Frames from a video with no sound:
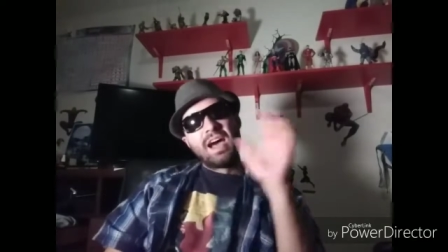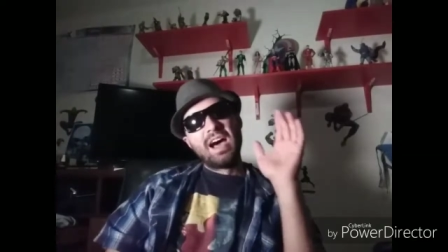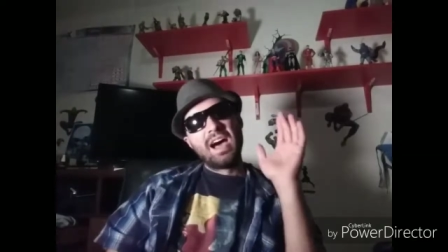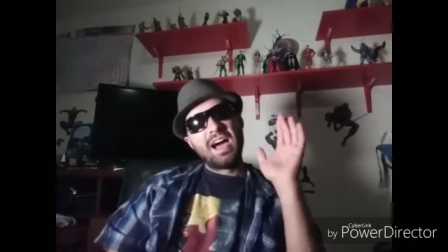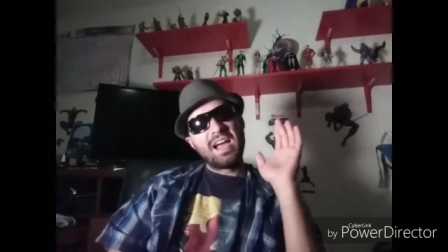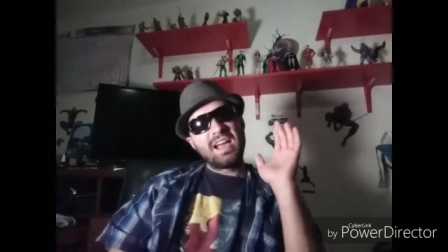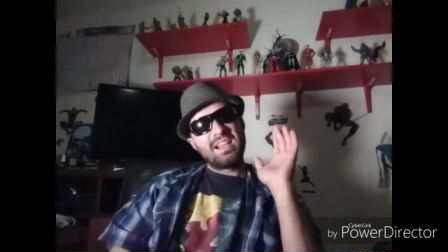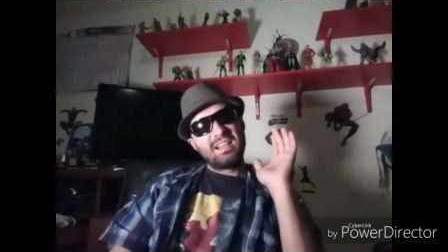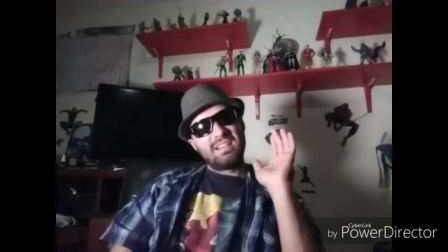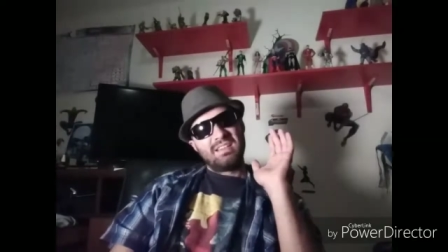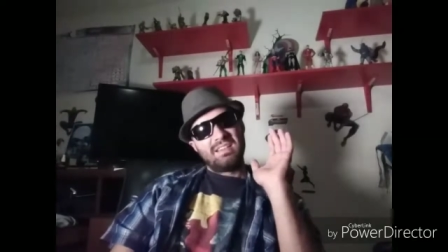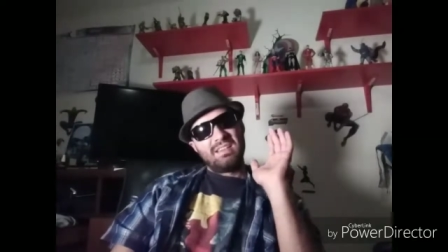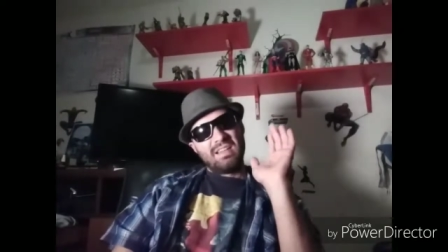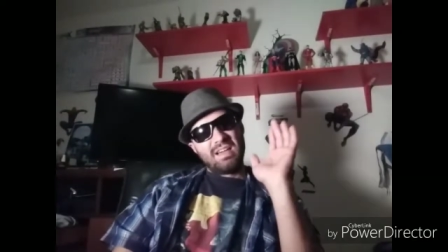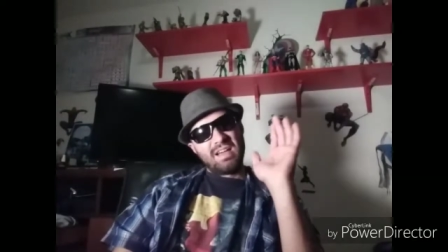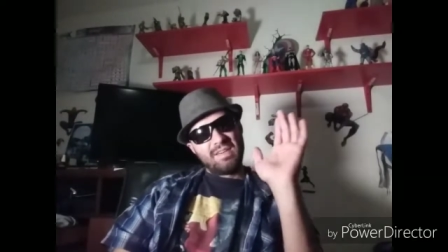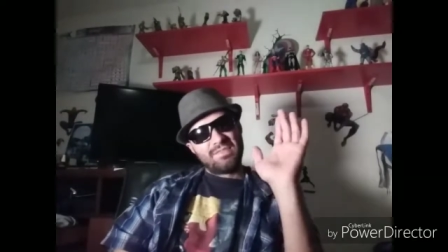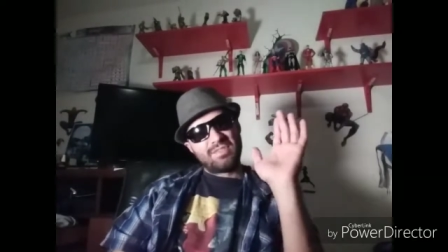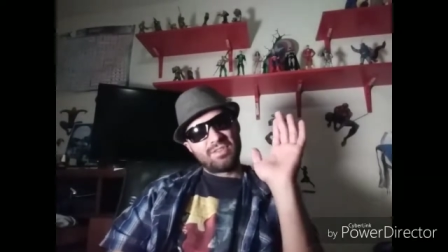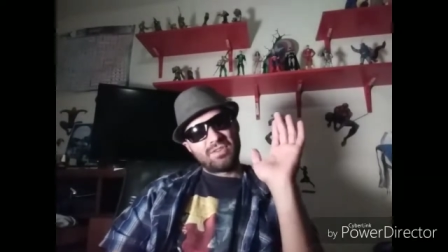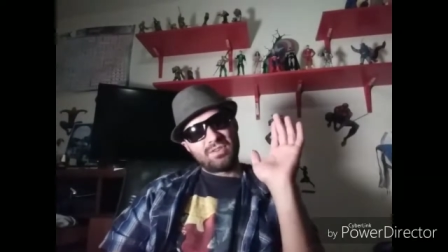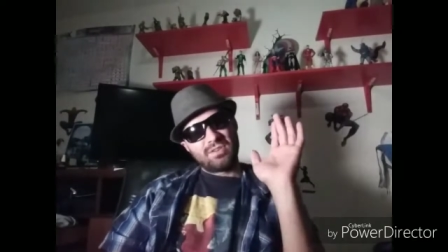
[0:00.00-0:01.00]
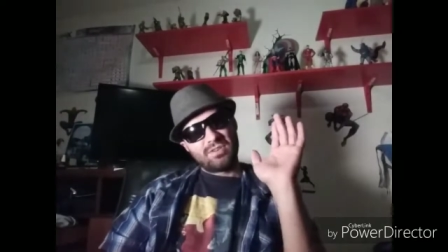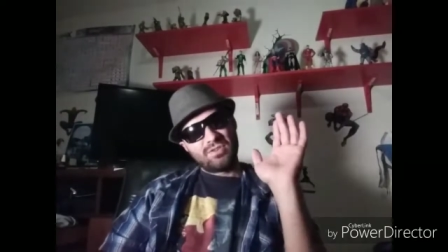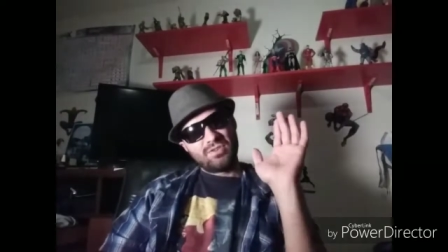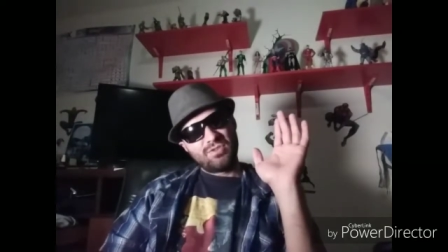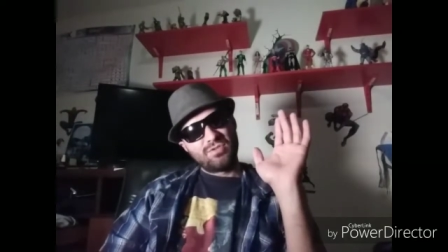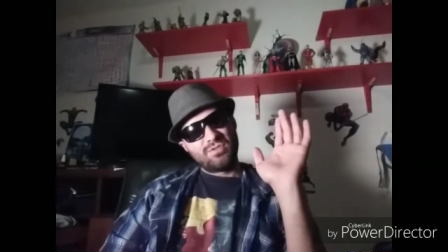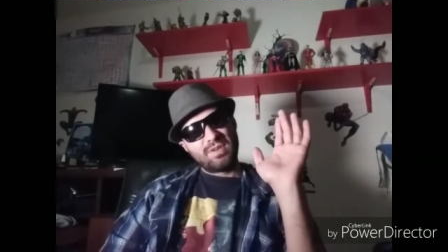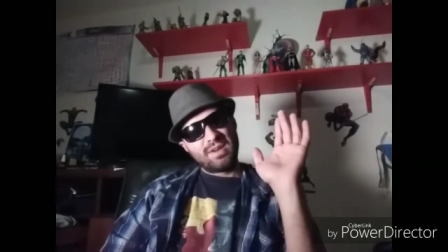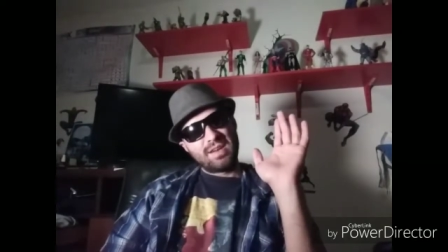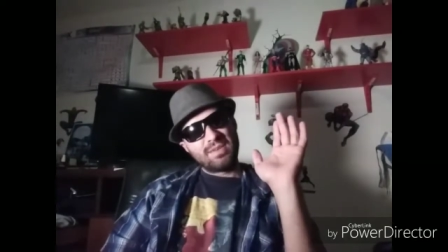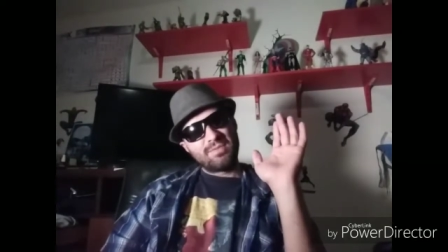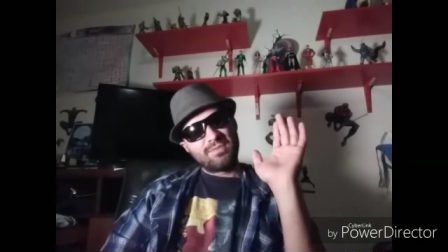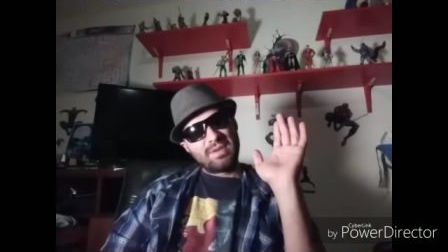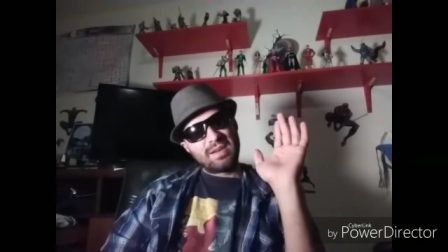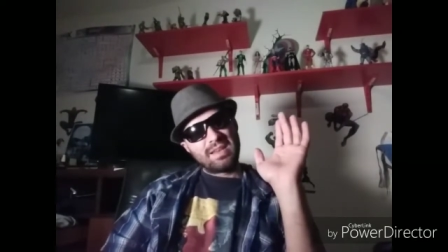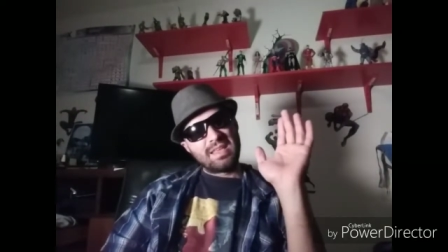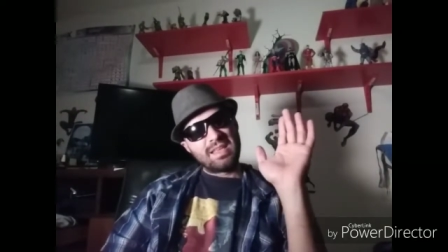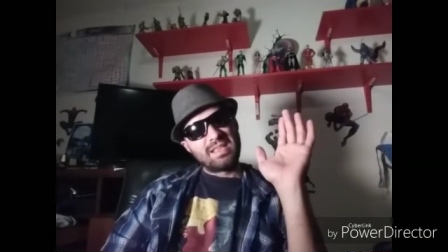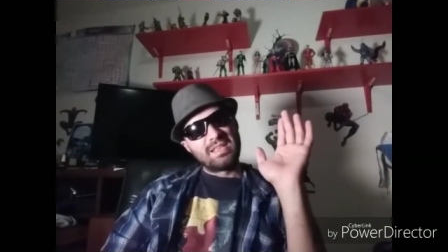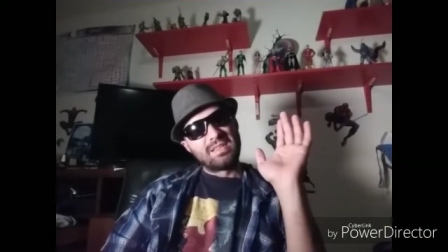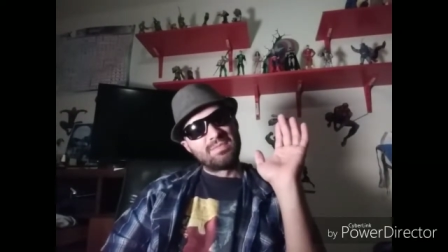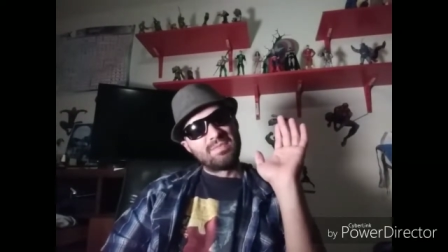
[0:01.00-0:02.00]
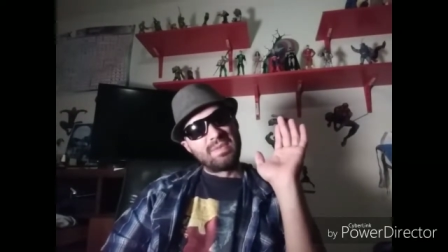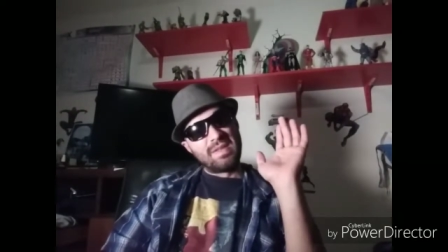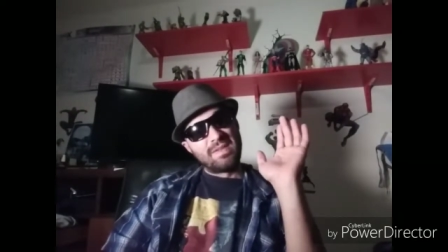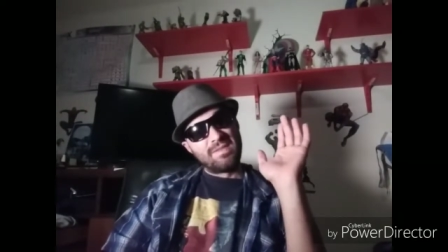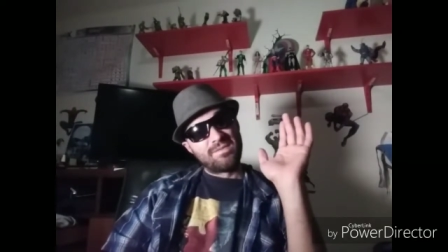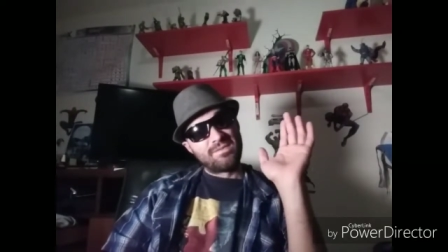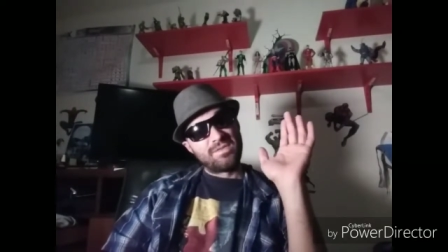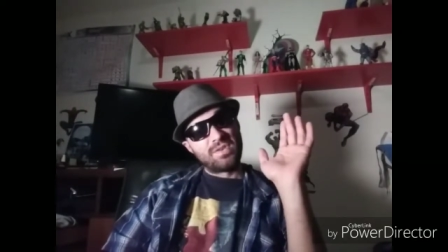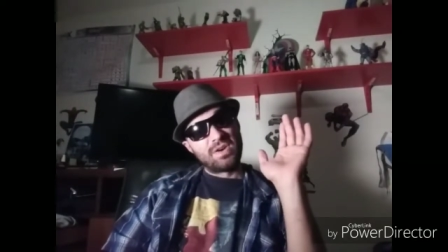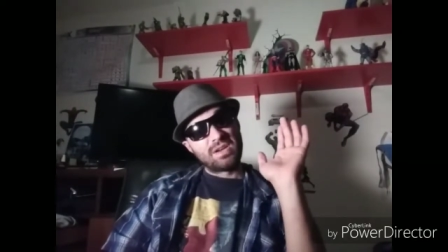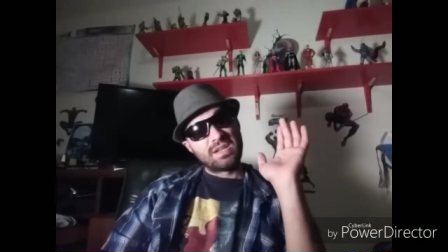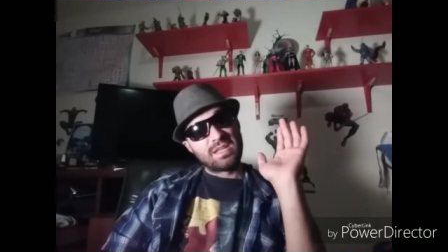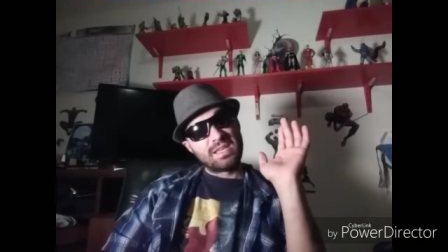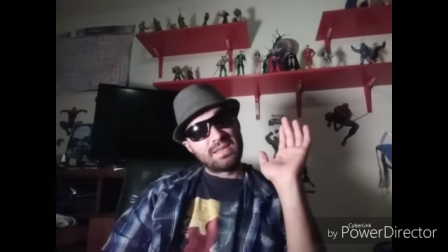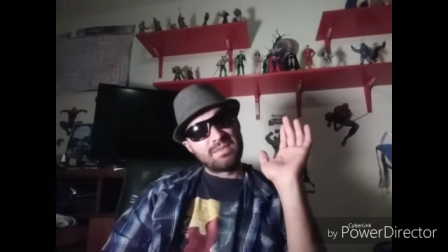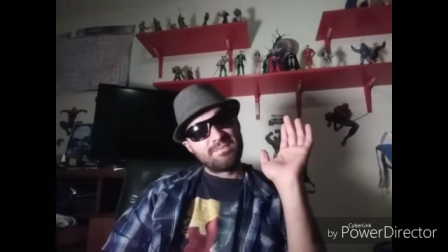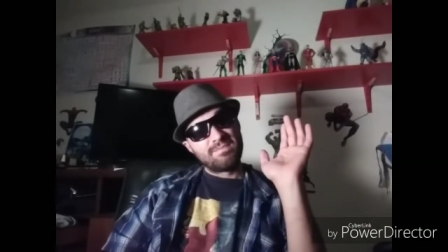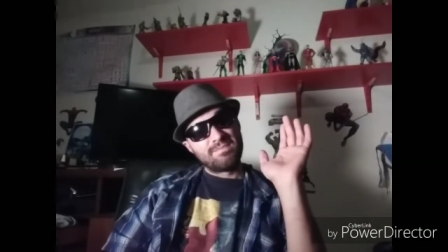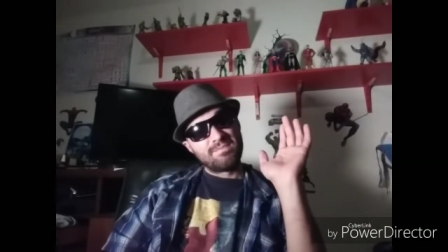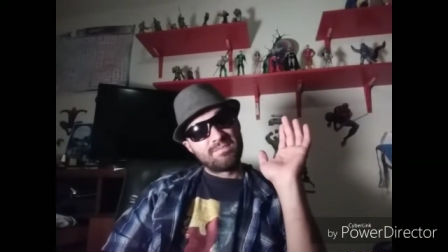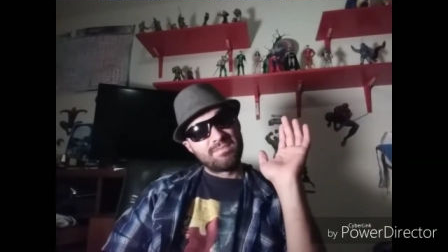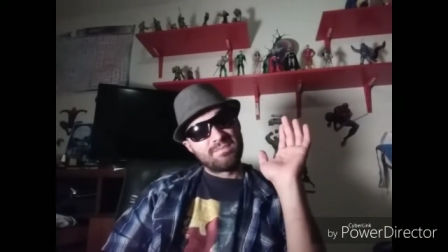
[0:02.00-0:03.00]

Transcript: I love the critic when he's being funny.